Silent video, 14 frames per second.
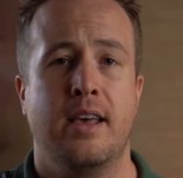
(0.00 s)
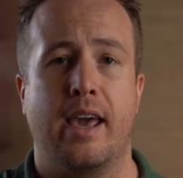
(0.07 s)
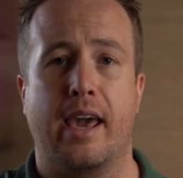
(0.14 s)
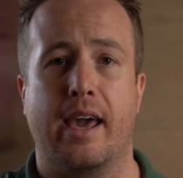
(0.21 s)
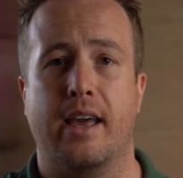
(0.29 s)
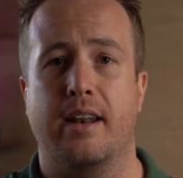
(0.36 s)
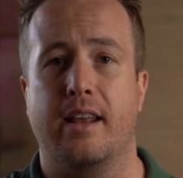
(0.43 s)

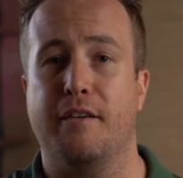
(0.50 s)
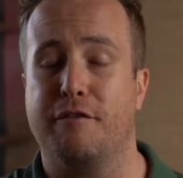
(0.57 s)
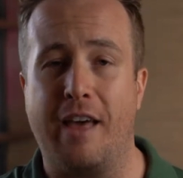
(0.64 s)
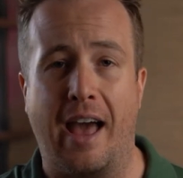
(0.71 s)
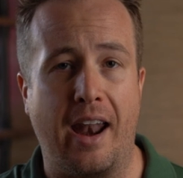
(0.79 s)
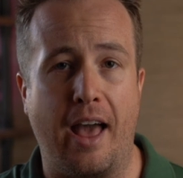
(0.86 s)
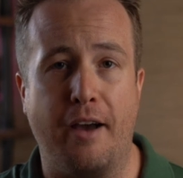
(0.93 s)
and if
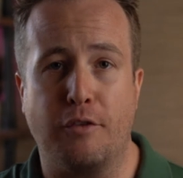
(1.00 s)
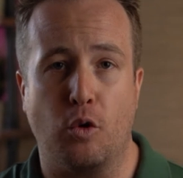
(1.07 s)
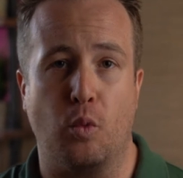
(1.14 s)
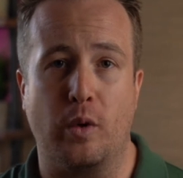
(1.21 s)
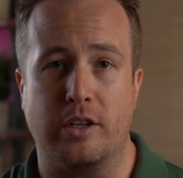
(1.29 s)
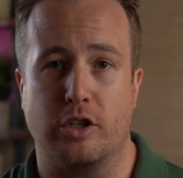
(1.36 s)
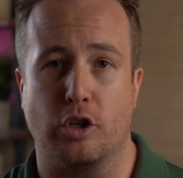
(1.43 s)
that ever
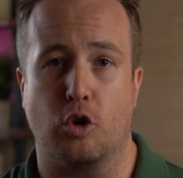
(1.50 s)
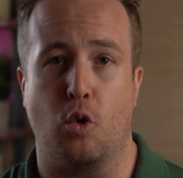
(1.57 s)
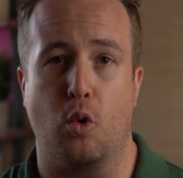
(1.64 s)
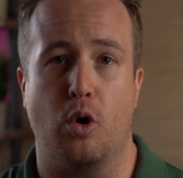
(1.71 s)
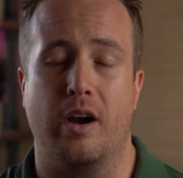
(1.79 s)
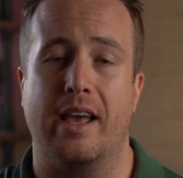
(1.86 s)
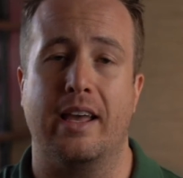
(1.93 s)
went to
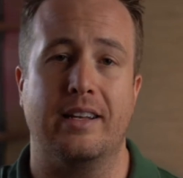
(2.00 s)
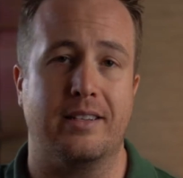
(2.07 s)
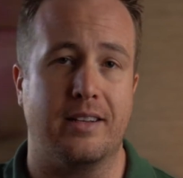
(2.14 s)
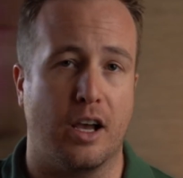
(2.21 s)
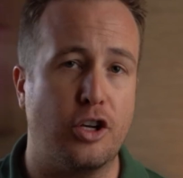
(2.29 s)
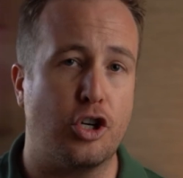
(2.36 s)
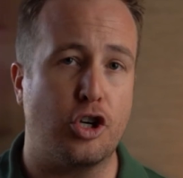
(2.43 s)
court, it
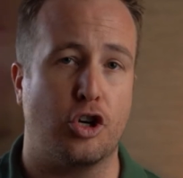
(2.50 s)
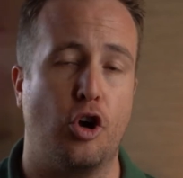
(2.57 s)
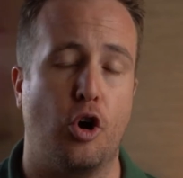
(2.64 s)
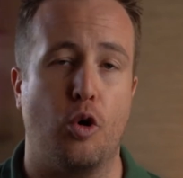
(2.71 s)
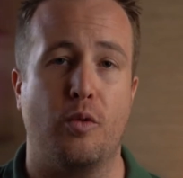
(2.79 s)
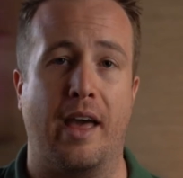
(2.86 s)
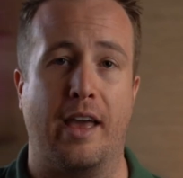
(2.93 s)
does
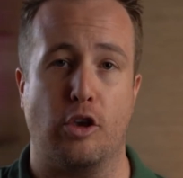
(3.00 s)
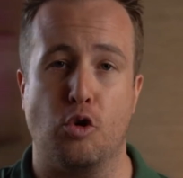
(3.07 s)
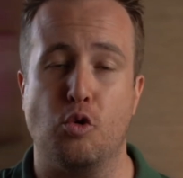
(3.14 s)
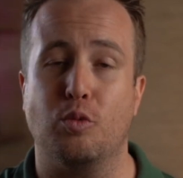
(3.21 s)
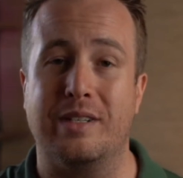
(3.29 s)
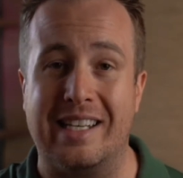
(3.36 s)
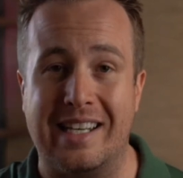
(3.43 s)
show that
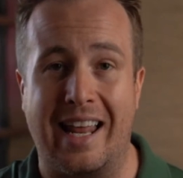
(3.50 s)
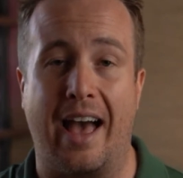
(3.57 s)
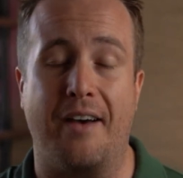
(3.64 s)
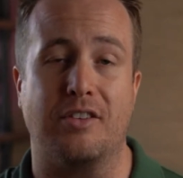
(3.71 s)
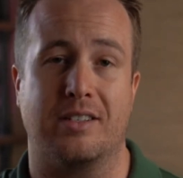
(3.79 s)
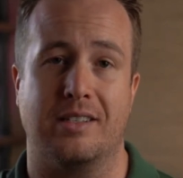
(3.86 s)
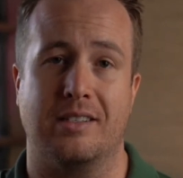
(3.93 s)
you did
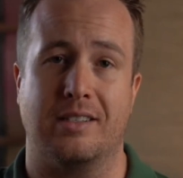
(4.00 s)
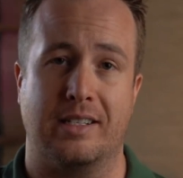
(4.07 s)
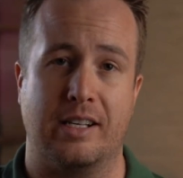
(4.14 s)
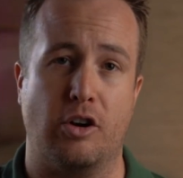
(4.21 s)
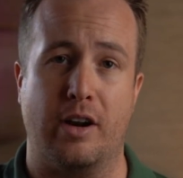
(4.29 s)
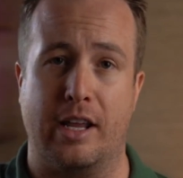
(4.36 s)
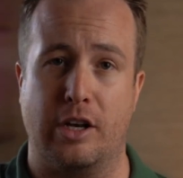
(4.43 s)
have a
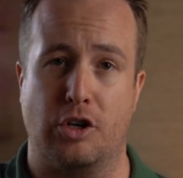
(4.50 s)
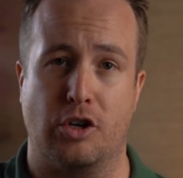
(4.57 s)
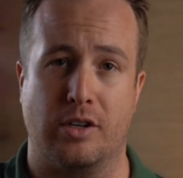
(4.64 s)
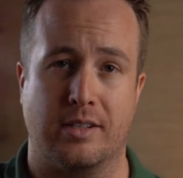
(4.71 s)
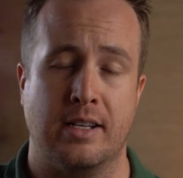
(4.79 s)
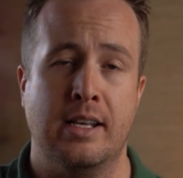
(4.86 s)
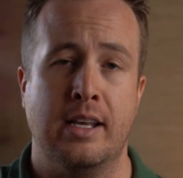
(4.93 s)
sincere
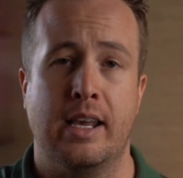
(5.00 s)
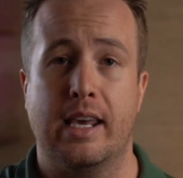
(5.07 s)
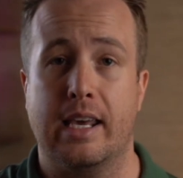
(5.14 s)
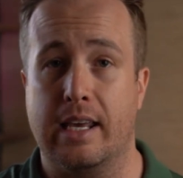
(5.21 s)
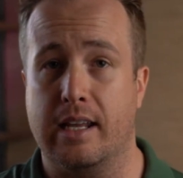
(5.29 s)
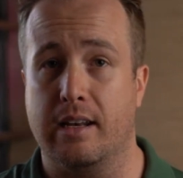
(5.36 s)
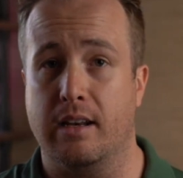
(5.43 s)
interest
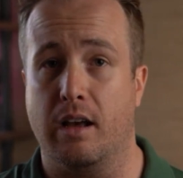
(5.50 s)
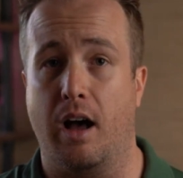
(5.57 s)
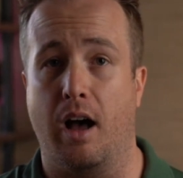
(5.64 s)
in